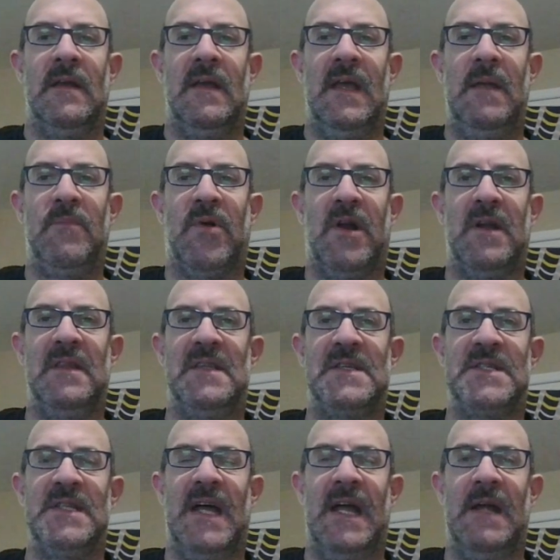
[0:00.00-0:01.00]
He brought in
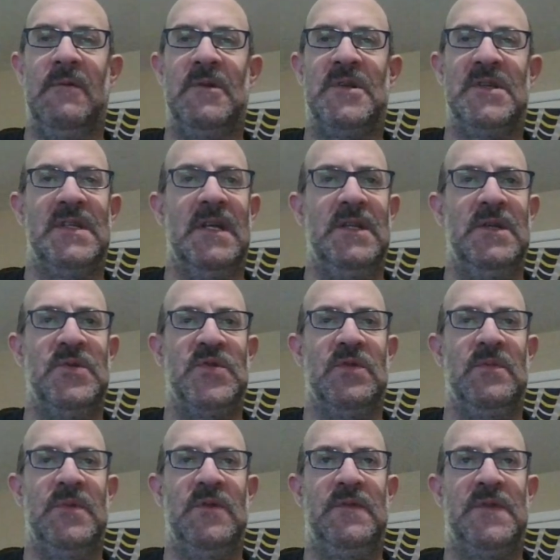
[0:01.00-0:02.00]
this knight, which is an
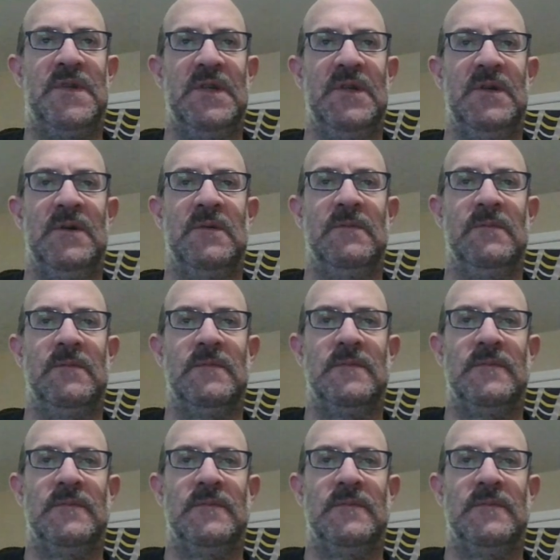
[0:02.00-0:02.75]
unusual move too.